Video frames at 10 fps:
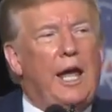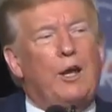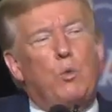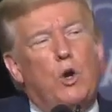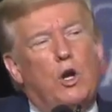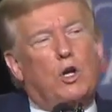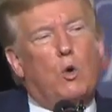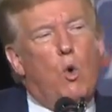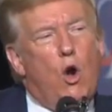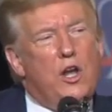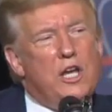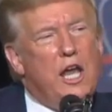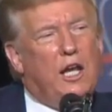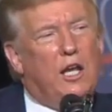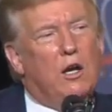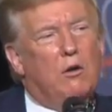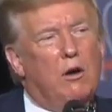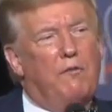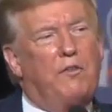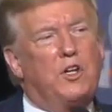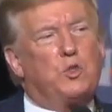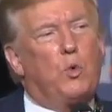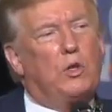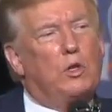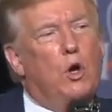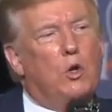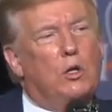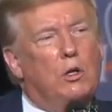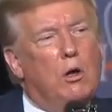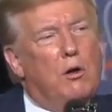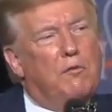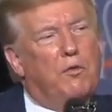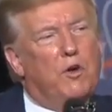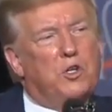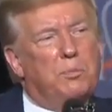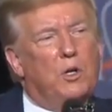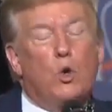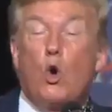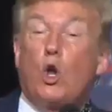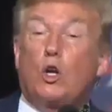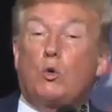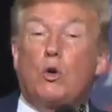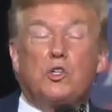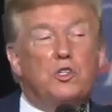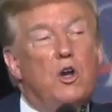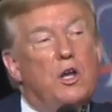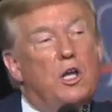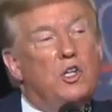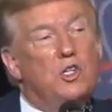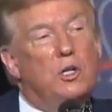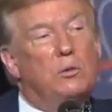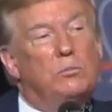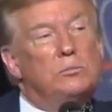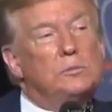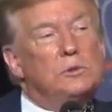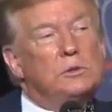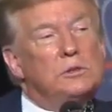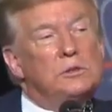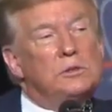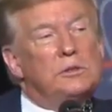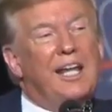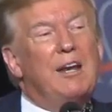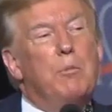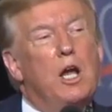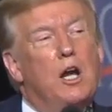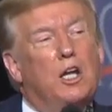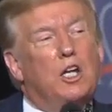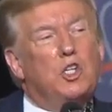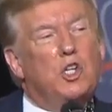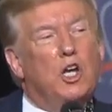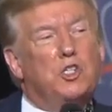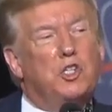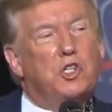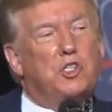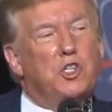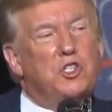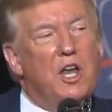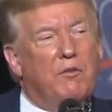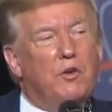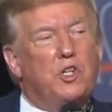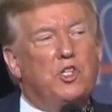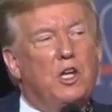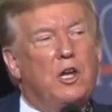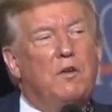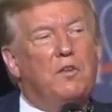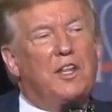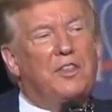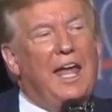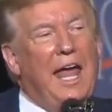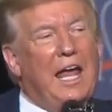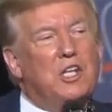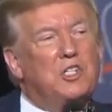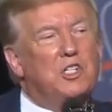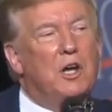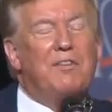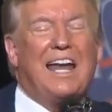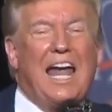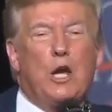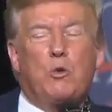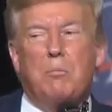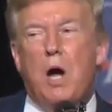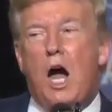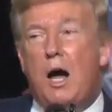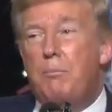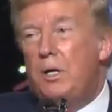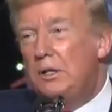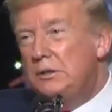and we're coordinating our efforts with local law enforcement all across our nation. In America, justice is never achieved at the hands of an angry mob.